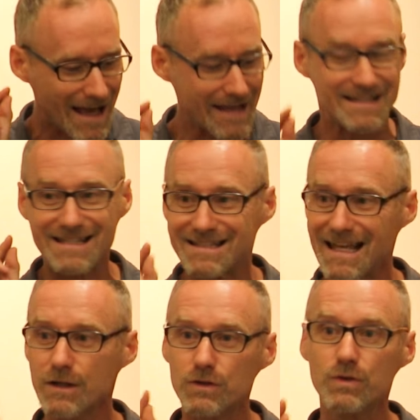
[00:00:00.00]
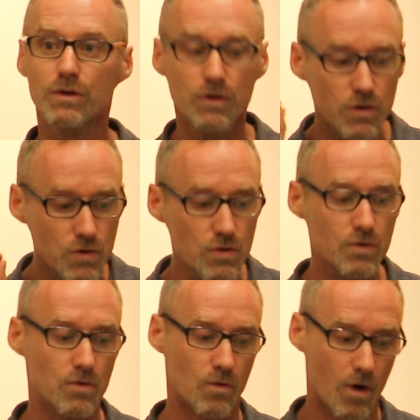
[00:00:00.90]
And stick to the
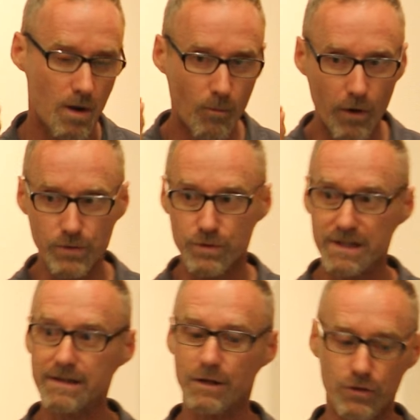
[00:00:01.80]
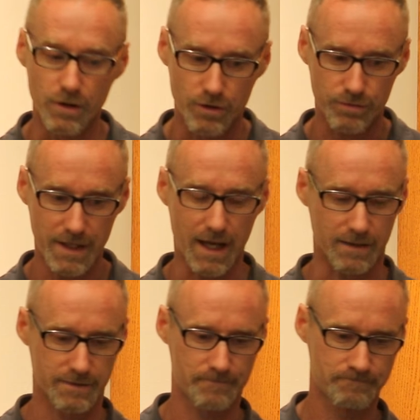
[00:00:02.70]
new morning routine can
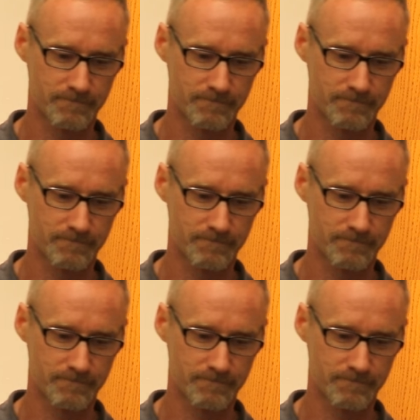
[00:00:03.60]
create.